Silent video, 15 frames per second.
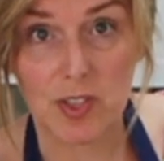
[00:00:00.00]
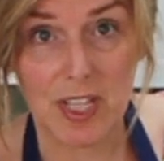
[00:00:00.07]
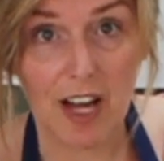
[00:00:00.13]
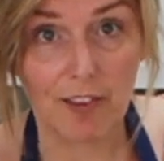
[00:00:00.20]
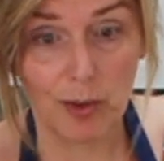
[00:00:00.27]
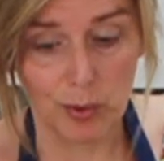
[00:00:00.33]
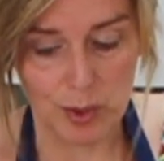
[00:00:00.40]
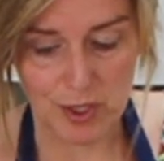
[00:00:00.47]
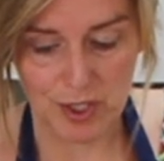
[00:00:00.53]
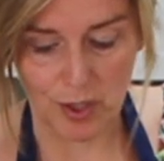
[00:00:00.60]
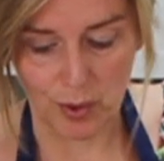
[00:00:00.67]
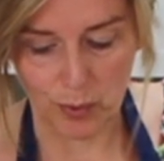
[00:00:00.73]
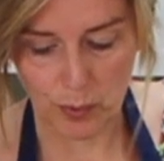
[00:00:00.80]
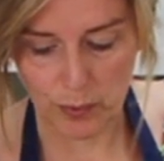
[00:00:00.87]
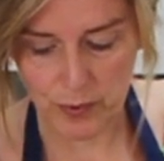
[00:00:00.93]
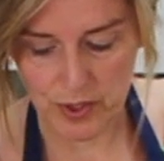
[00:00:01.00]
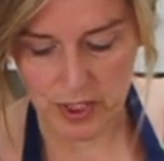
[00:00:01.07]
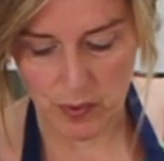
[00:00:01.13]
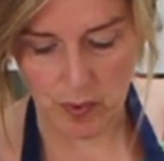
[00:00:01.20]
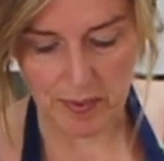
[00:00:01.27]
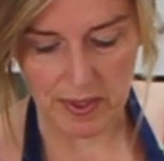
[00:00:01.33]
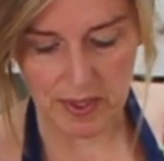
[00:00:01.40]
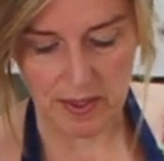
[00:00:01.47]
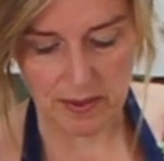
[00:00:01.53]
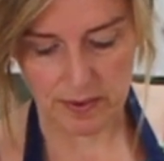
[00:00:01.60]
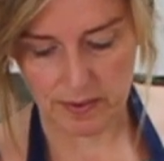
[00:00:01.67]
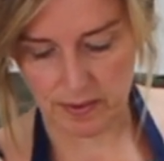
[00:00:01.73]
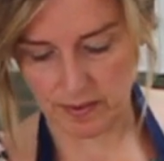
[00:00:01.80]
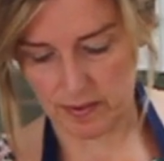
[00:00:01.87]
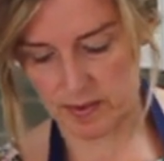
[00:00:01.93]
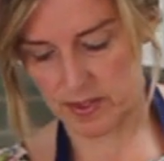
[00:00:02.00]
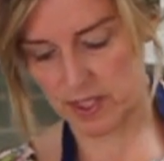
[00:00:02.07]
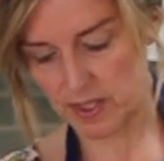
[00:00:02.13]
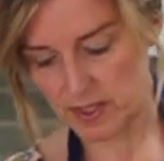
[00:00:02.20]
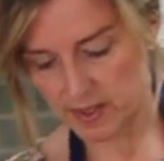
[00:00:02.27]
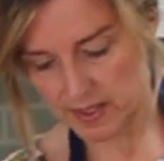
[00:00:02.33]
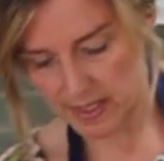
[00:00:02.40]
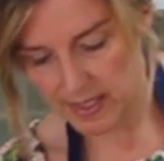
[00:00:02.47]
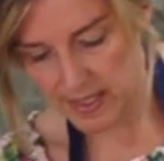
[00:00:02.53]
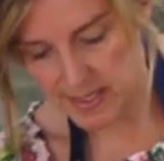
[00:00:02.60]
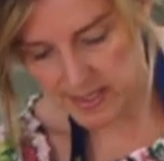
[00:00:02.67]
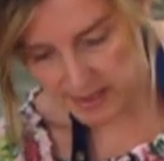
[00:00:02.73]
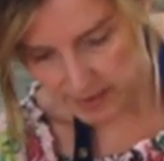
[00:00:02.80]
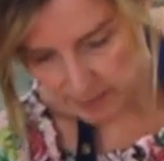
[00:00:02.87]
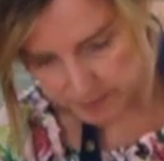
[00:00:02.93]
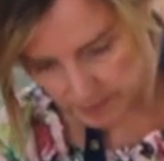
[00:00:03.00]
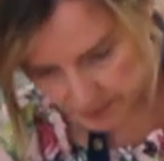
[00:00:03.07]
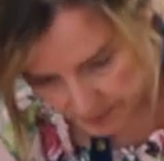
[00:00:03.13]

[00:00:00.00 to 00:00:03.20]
have all dissolved, so I'm going to turn the heat up,